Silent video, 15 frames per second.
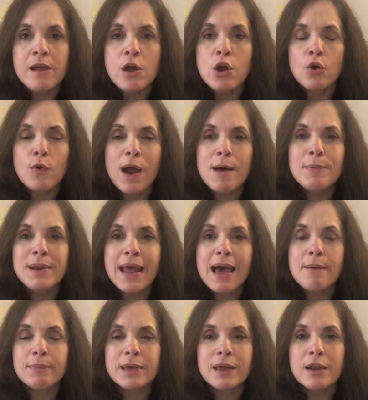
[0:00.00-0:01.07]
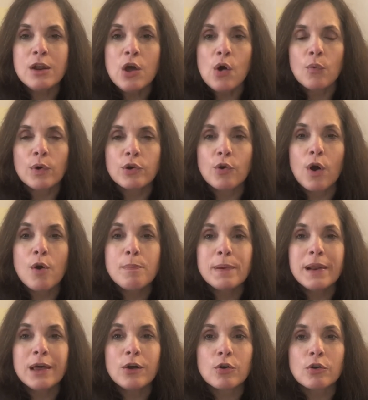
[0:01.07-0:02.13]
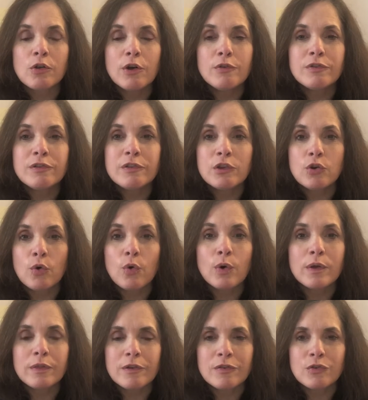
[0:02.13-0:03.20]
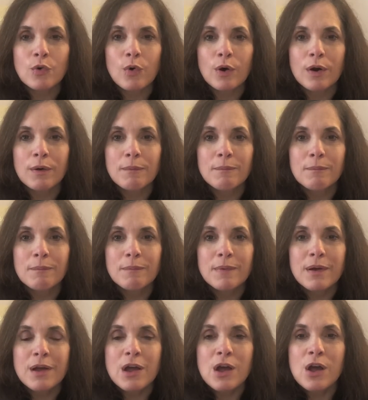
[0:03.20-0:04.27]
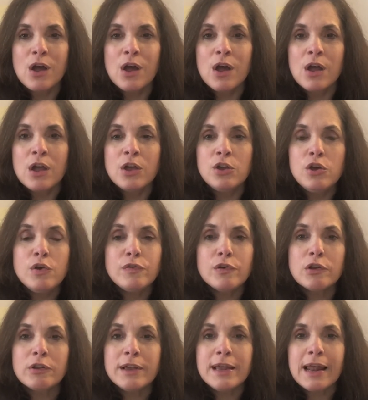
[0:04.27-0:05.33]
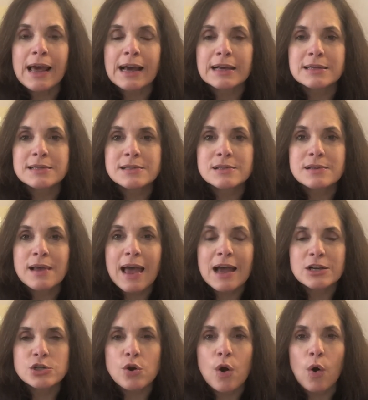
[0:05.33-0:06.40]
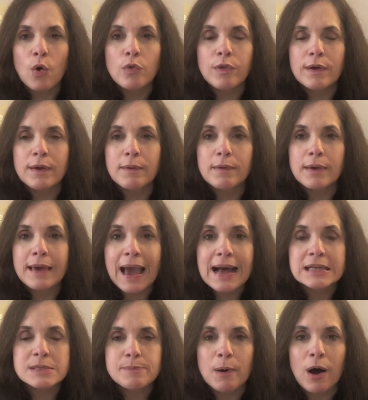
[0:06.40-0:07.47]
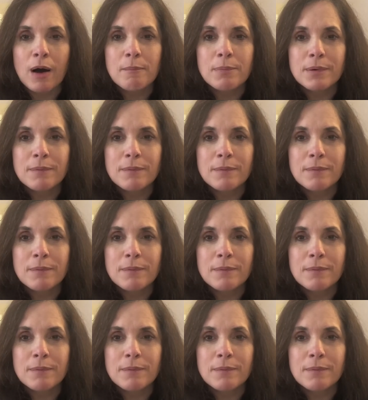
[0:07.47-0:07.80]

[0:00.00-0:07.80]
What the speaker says: Grab a napkin when you're opening or closing the door at the store. Use a Kleenex as you hold the gas pump.